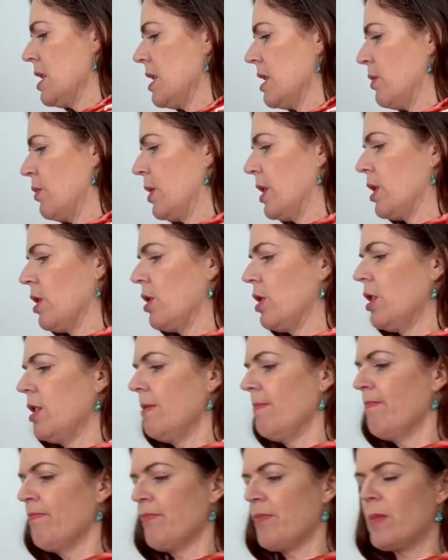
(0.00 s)
There we
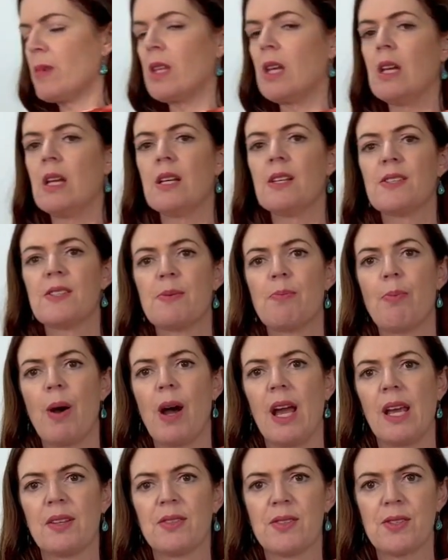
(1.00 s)
go.
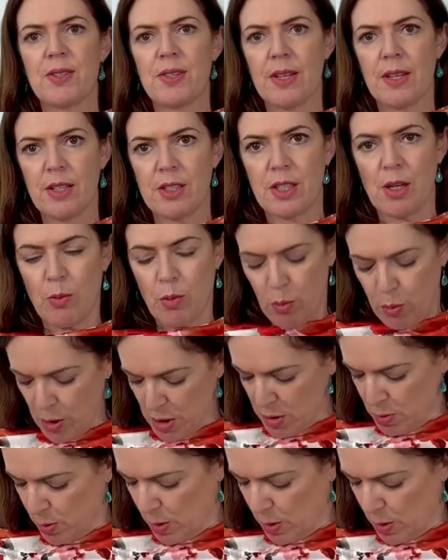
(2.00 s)
Spice double brush